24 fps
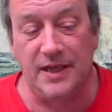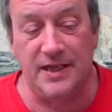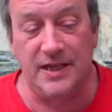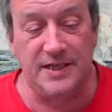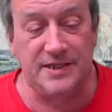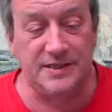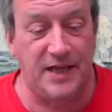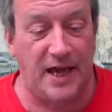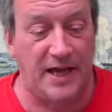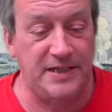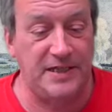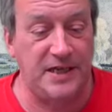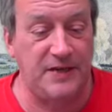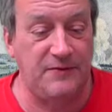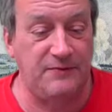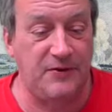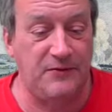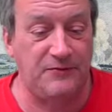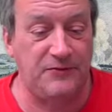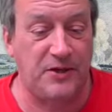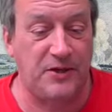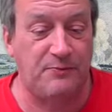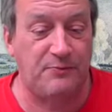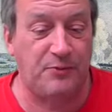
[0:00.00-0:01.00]
In his
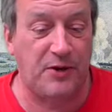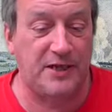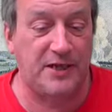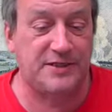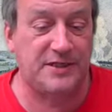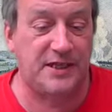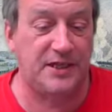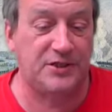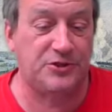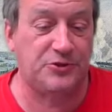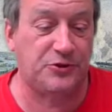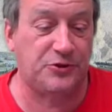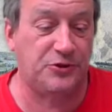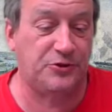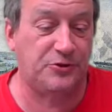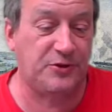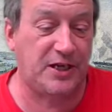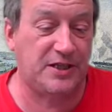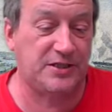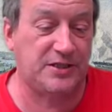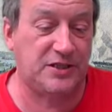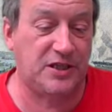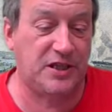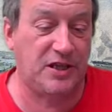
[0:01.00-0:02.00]
1950 presidential
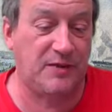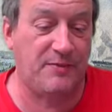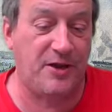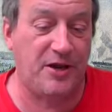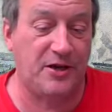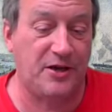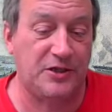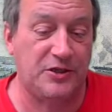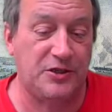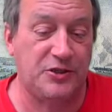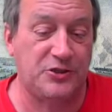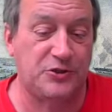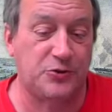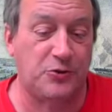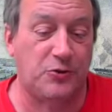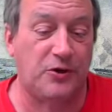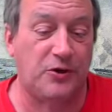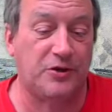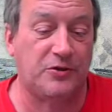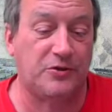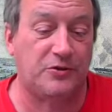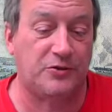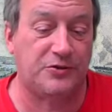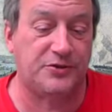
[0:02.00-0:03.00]
address to the American
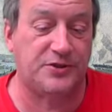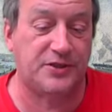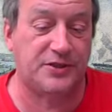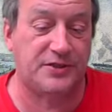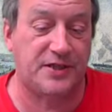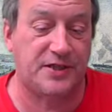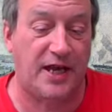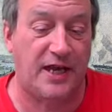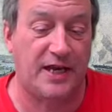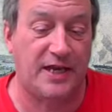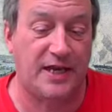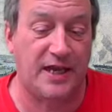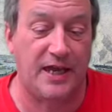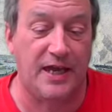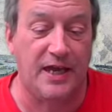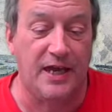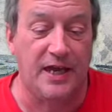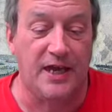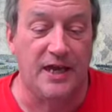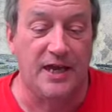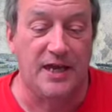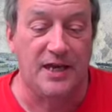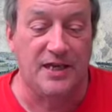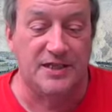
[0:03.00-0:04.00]
Historical
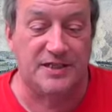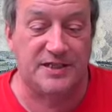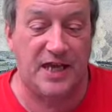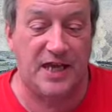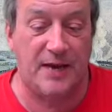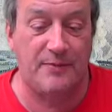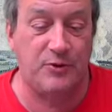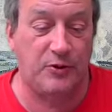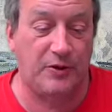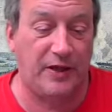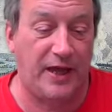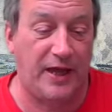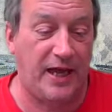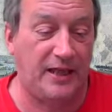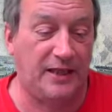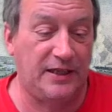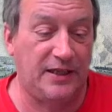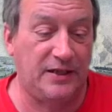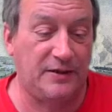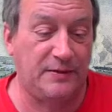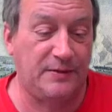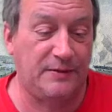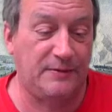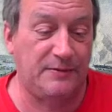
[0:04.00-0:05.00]
Society, Samuel
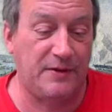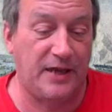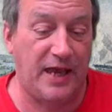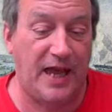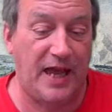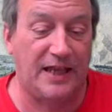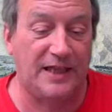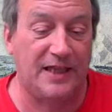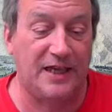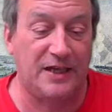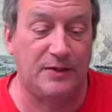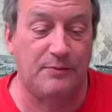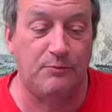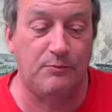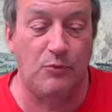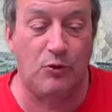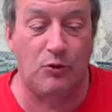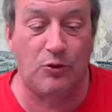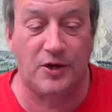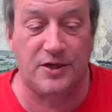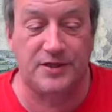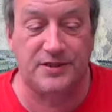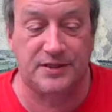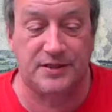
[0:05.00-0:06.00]
Eliot
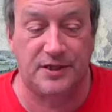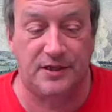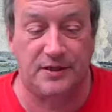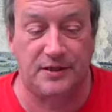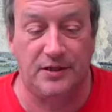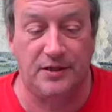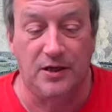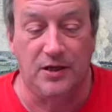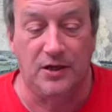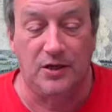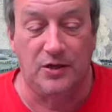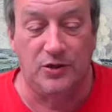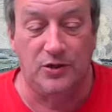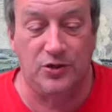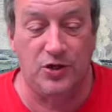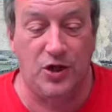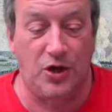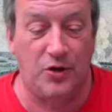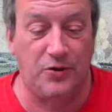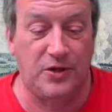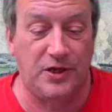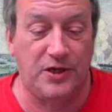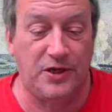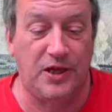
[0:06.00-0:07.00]
Morison
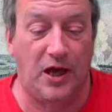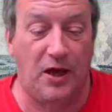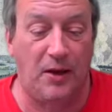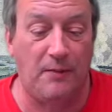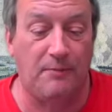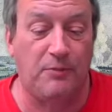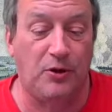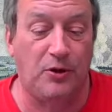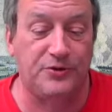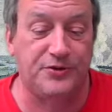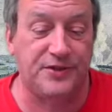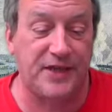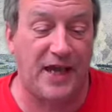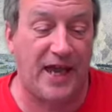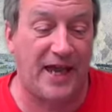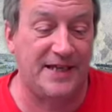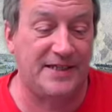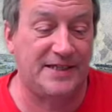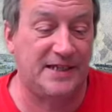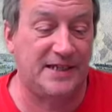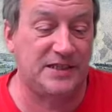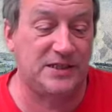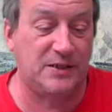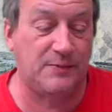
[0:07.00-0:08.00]
noted Humboldt's
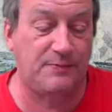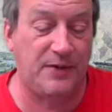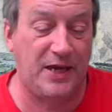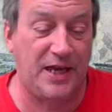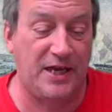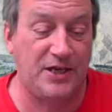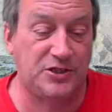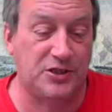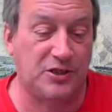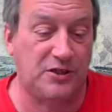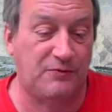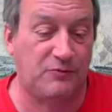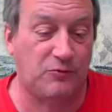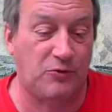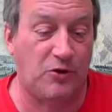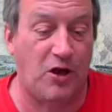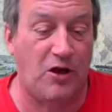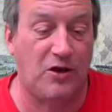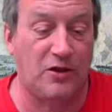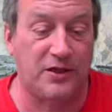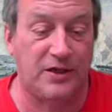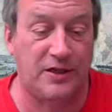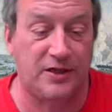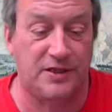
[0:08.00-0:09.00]
anticipation of
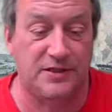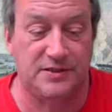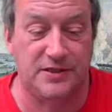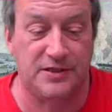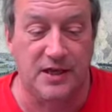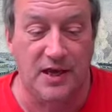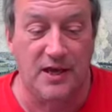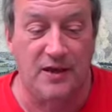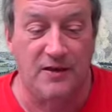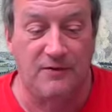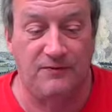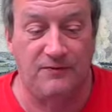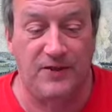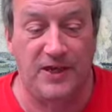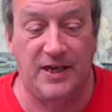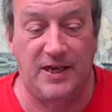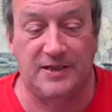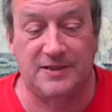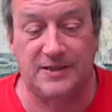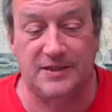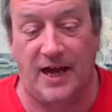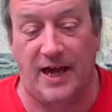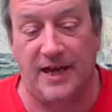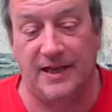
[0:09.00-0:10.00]
Ranke's
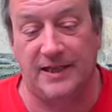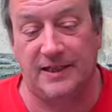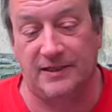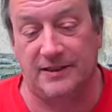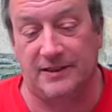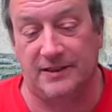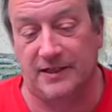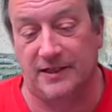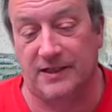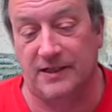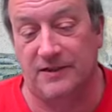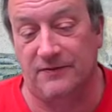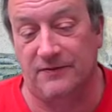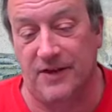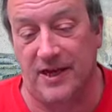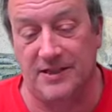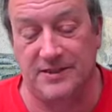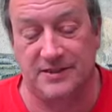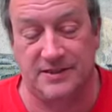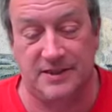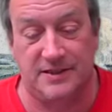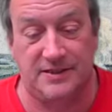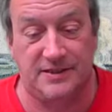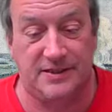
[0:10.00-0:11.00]
Vias Eigentlich
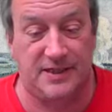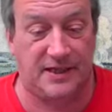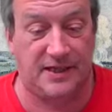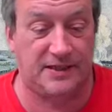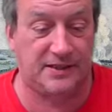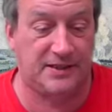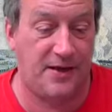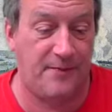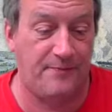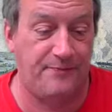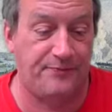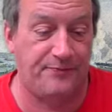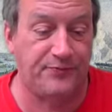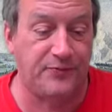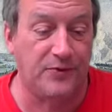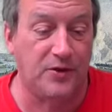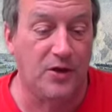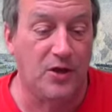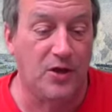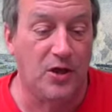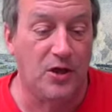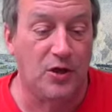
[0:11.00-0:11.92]
Gewesen dictum.